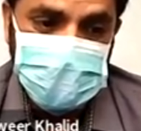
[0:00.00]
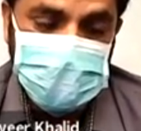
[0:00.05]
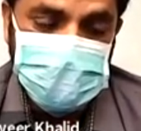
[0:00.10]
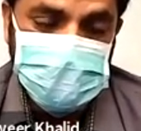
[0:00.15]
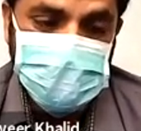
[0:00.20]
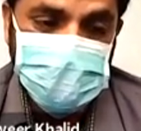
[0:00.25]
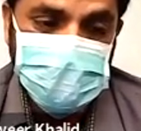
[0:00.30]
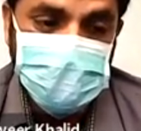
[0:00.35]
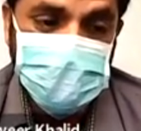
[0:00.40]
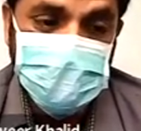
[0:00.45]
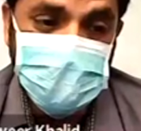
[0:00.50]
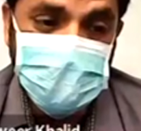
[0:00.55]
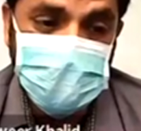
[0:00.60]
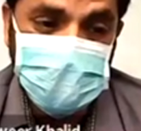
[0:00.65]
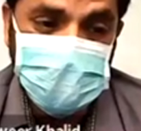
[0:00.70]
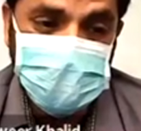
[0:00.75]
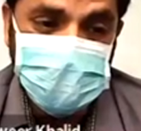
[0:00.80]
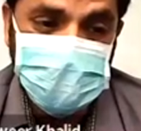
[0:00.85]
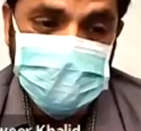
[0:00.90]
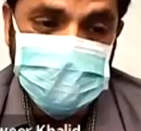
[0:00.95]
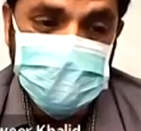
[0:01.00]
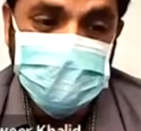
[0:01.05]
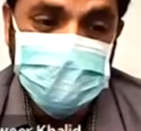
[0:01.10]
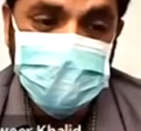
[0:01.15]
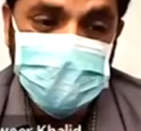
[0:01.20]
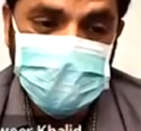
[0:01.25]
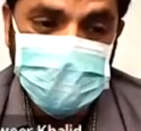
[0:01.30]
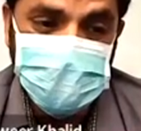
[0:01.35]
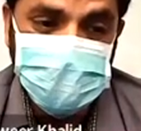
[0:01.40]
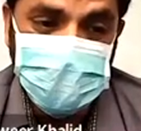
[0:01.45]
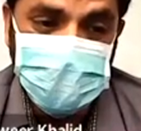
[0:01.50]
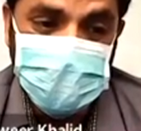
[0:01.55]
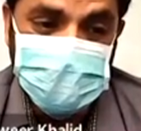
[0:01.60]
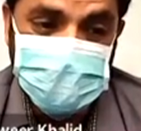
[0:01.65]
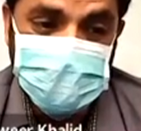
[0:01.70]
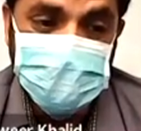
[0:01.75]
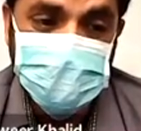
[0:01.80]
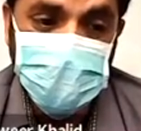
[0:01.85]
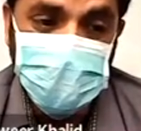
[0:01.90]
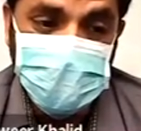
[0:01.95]
So these are the places where the
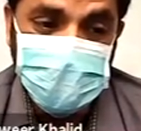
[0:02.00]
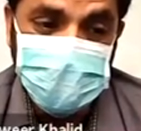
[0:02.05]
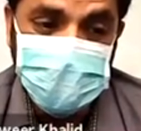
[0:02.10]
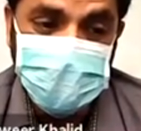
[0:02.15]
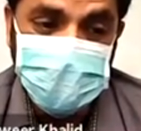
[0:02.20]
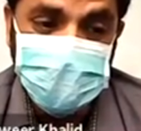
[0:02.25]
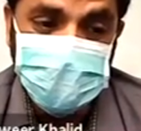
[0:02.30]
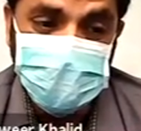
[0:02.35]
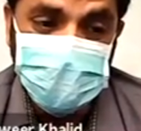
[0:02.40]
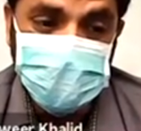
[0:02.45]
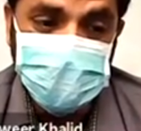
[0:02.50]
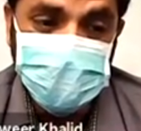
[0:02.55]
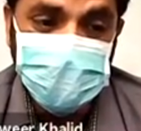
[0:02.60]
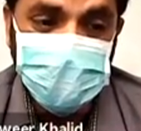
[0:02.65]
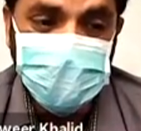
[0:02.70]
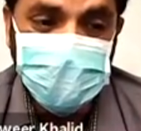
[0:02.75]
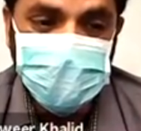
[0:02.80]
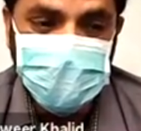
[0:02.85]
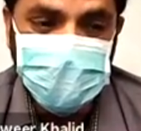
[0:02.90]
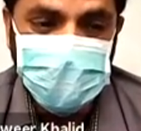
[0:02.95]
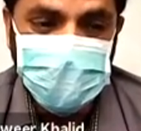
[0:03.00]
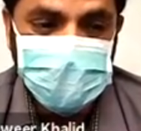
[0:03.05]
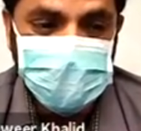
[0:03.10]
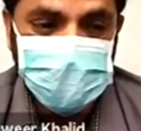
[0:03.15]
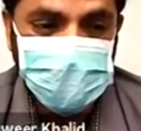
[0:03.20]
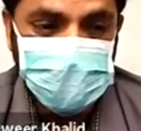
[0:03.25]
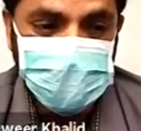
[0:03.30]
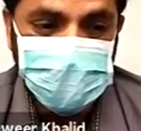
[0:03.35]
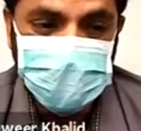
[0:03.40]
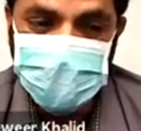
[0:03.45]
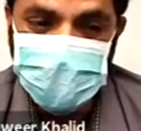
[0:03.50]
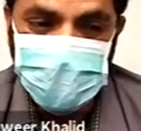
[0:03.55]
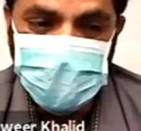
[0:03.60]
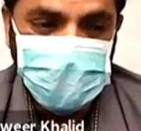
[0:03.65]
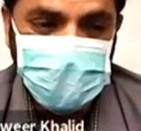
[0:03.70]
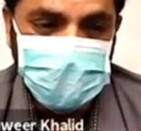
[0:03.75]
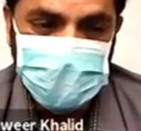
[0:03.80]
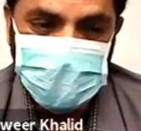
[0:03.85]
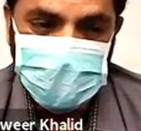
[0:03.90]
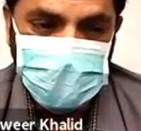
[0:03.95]
varices commonly develop, but it can develop at
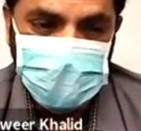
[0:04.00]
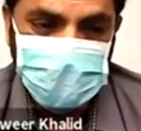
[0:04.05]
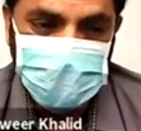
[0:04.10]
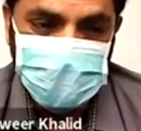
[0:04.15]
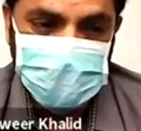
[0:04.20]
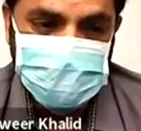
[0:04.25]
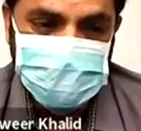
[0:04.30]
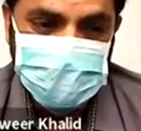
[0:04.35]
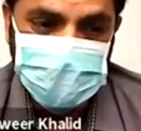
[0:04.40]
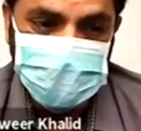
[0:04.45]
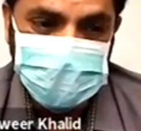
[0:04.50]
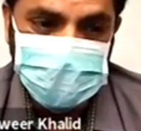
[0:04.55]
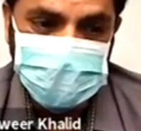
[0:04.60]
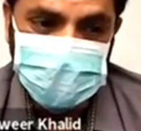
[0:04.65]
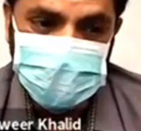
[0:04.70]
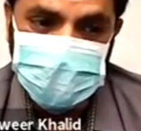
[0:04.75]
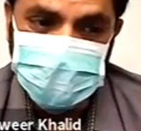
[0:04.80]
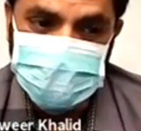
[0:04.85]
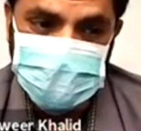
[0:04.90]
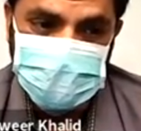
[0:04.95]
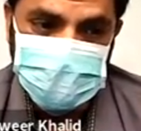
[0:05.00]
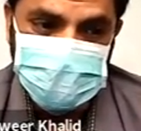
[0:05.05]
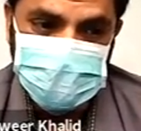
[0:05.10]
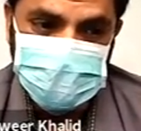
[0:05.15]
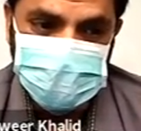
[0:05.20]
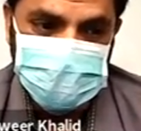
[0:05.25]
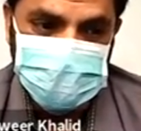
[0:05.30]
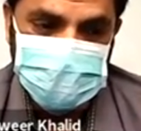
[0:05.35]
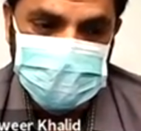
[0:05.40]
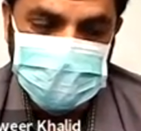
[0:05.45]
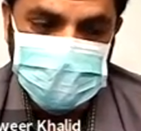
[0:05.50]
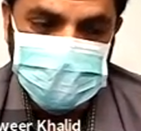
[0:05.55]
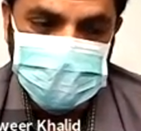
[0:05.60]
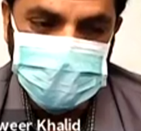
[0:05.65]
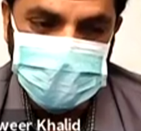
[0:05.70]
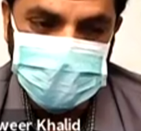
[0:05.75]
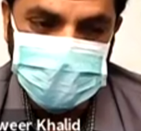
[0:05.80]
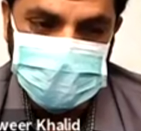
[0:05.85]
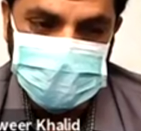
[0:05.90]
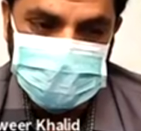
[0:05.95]
any site where there is the portosystemic
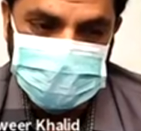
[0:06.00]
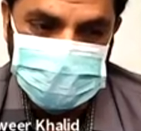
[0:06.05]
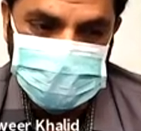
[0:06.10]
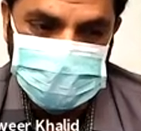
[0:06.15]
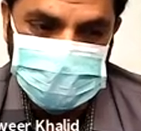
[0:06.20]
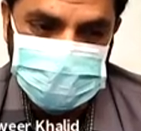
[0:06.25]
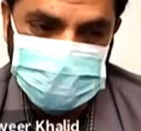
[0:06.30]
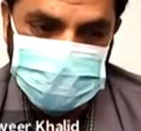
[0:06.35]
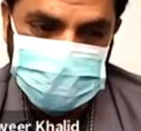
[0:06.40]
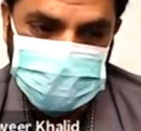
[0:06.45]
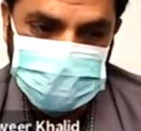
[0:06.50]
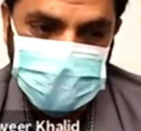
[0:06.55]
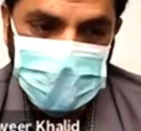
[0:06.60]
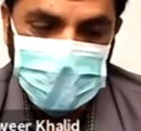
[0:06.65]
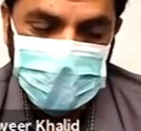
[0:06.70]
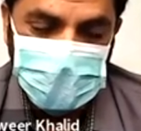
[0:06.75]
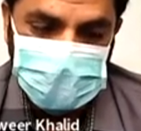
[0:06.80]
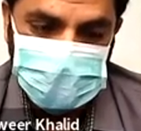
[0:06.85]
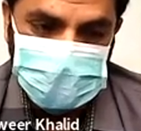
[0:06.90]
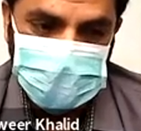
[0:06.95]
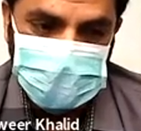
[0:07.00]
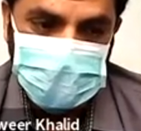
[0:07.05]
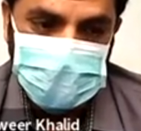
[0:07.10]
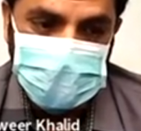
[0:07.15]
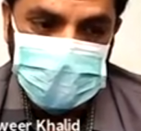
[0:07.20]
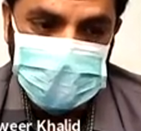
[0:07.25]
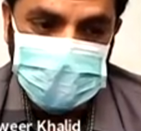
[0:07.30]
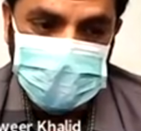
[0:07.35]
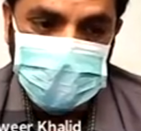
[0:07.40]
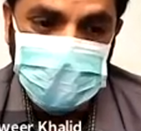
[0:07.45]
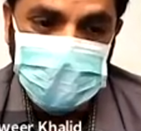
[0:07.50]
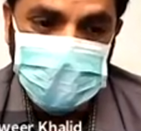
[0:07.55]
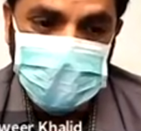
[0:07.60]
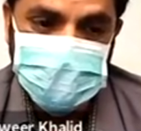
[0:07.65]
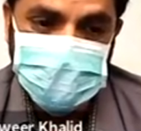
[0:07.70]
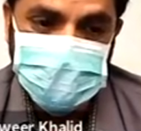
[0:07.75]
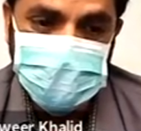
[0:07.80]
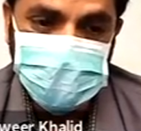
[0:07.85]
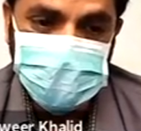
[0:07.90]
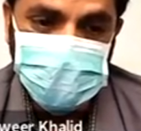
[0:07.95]
anastomosis. That is
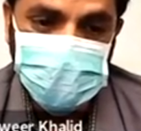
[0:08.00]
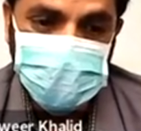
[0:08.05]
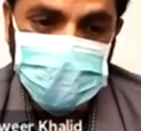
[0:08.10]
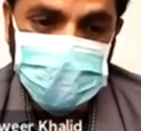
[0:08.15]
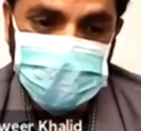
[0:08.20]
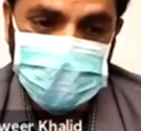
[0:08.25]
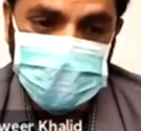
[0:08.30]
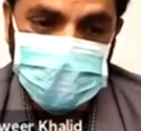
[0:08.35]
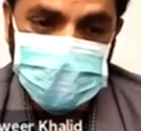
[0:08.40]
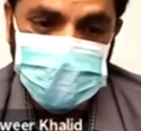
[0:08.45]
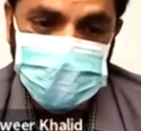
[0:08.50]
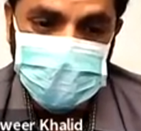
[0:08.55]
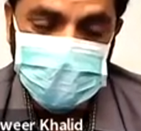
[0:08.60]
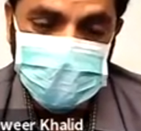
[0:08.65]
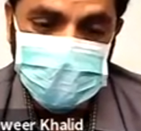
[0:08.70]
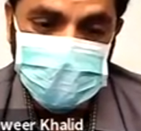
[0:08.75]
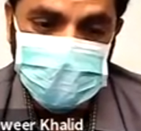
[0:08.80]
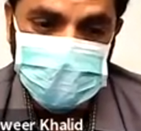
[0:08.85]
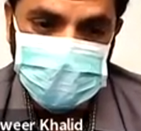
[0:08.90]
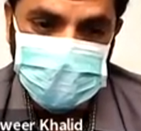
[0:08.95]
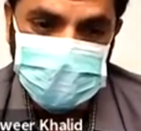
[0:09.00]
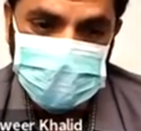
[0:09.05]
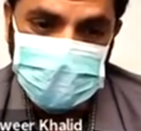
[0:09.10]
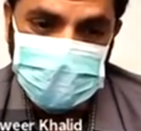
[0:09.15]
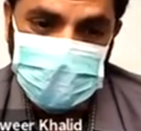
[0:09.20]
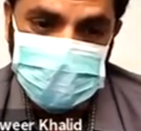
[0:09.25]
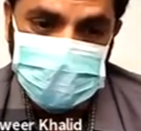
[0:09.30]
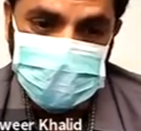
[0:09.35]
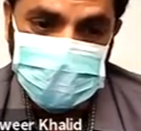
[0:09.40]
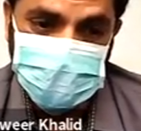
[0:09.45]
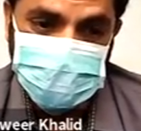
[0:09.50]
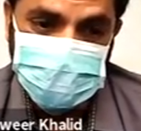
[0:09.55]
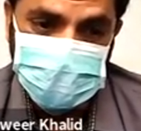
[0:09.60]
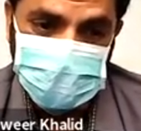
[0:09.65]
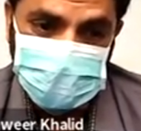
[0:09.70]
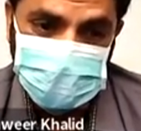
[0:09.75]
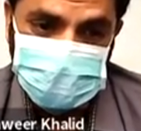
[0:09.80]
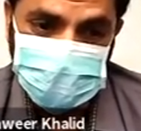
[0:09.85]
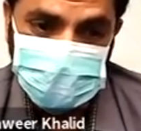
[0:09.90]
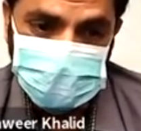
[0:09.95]
the flow of the blood diverts
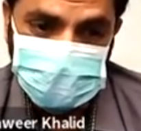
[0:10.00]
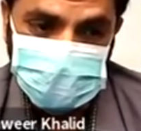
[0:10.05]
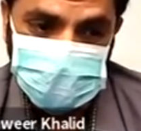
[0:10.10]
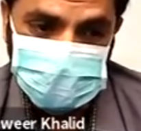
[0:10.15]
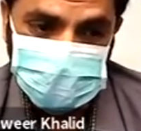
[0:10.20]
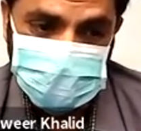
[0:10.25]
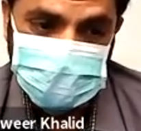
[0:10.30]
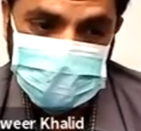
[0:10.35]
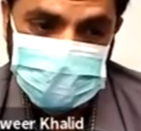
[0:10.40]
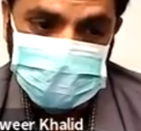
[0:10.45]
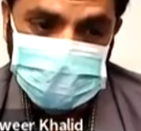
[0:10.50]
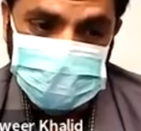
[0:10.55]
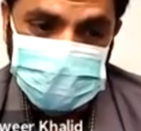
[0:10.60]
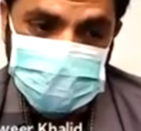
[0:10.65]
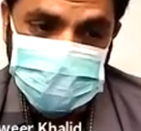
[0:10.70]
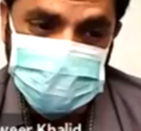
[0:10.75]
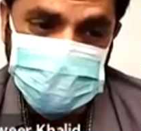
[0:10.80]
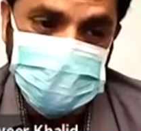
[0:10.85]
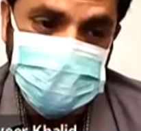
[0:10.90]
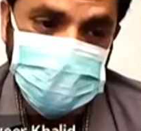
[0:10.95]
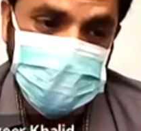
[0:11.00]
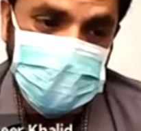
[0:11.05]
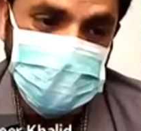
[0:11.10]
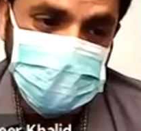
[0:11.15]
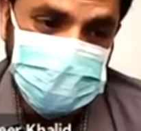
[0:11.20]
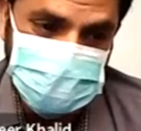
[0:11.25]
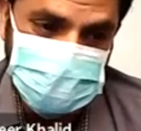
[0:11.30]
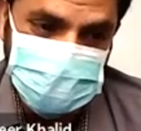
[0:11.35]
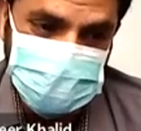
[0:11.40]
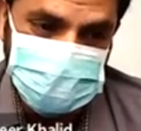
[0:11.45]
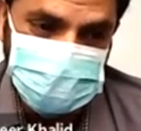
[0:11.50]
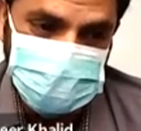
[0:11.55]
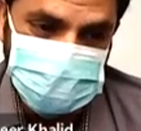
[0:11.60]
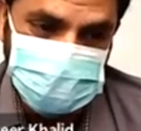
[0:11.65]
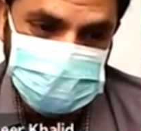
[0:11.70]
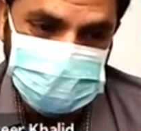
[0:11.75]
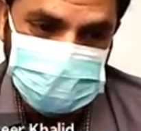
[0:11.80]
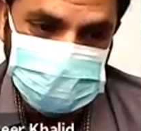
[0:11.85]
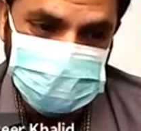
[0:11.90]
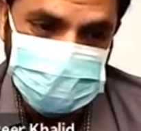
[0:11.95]
from the portal circulation to the systemic
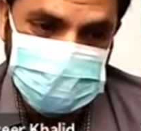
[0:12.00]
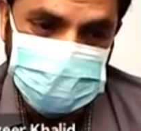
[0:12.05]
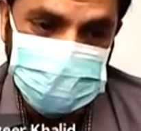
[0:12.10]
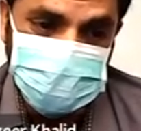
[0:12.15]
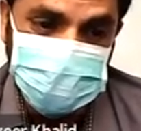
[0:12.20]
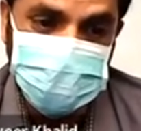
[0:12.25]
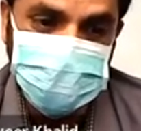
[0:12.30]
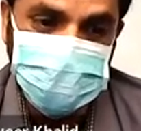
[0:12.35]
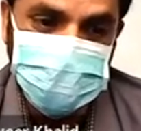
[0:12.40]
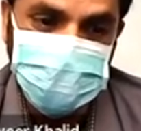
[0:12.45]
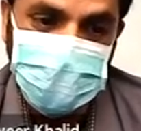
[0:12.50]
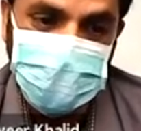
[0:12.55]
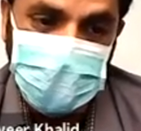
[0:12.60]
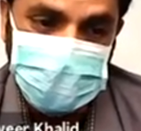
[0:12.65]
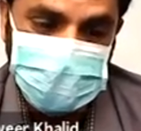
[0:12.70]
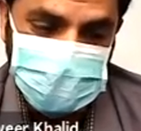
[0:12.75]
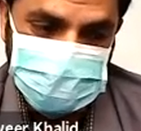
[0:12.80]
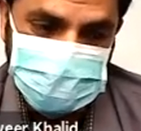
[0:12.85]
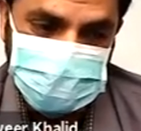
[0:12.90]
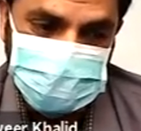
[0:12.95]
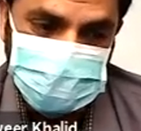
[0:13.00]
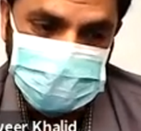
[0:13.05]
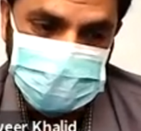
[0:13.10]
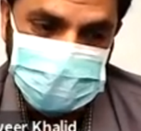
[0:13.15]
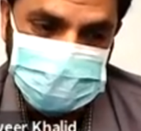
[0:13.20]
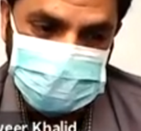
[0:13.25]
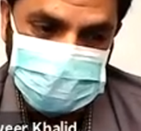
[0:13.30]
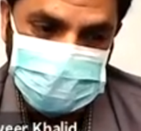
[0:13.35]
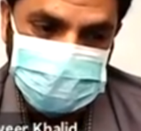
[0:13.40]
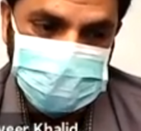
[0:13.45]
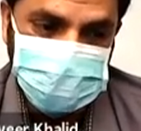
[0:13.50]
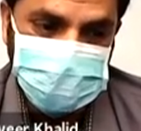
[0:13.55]
circulation, bypassing the liver.